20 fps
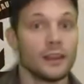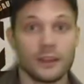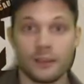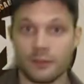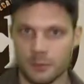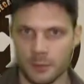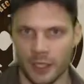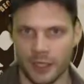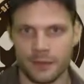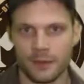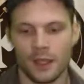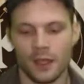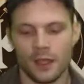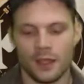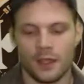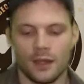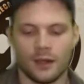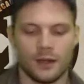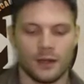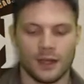Never mind.
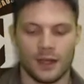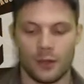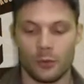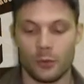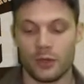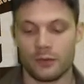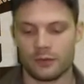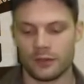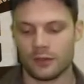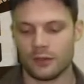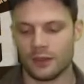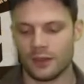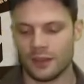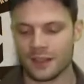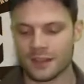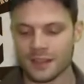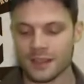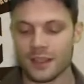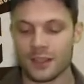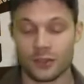Uh, however,
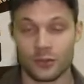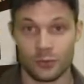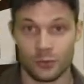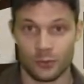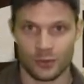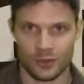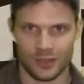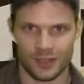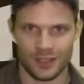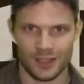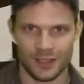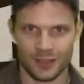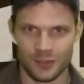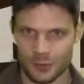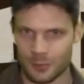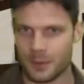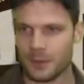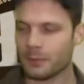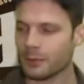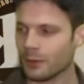listening to
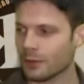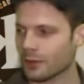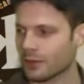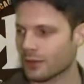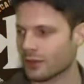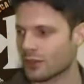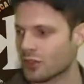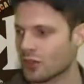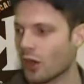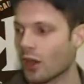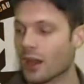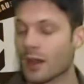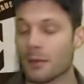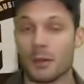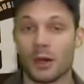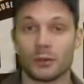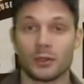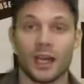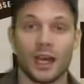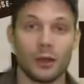other people talk
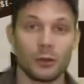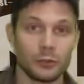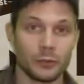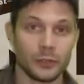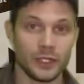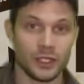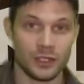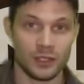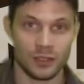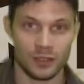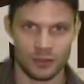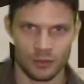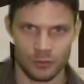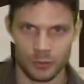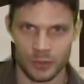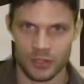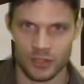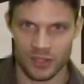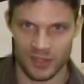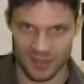about how
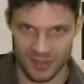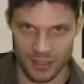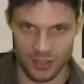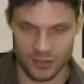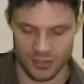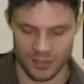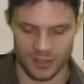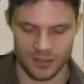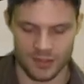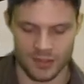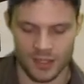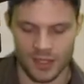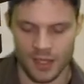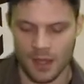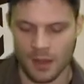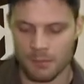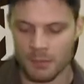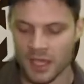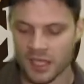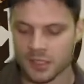Luis, teaches
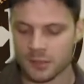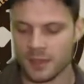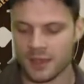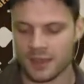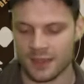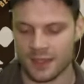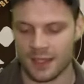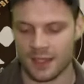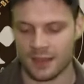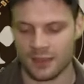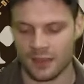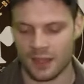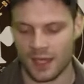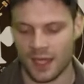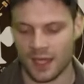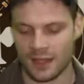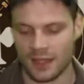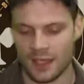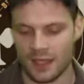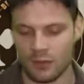makes me think
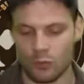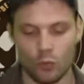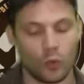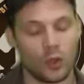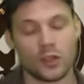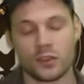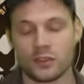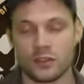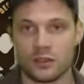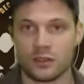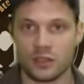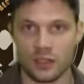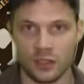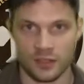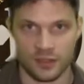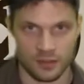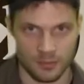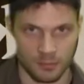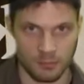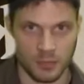that it wasn't
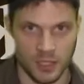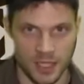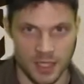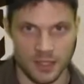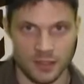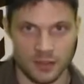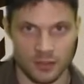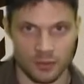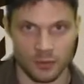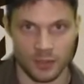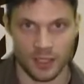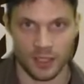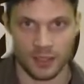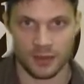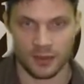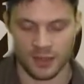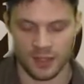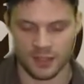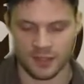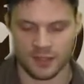just me, so that
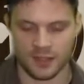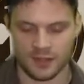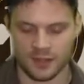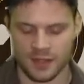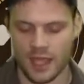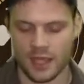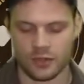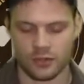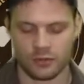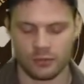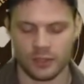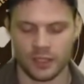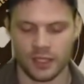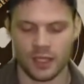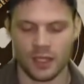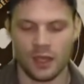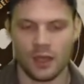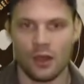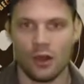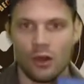this is
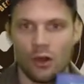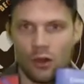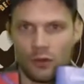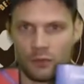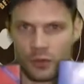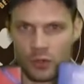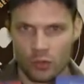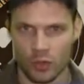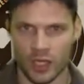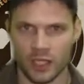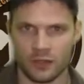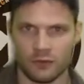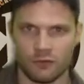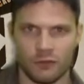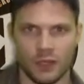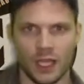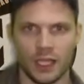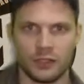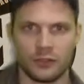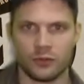actually of great
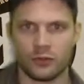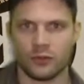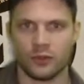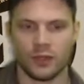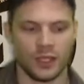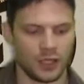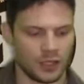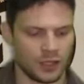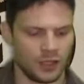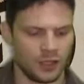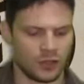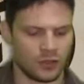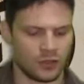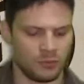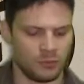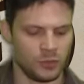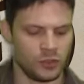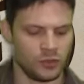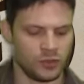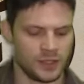value to the uh,
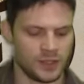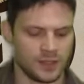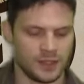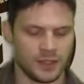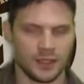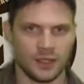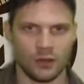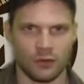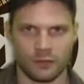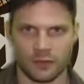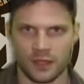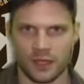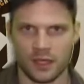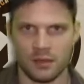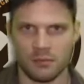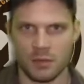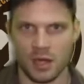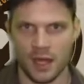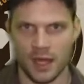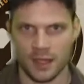community of
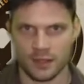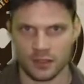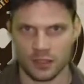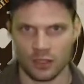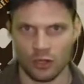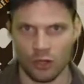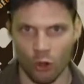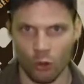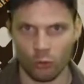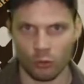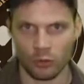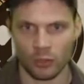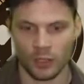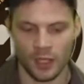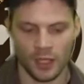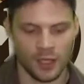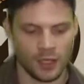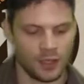HEMA as a whole.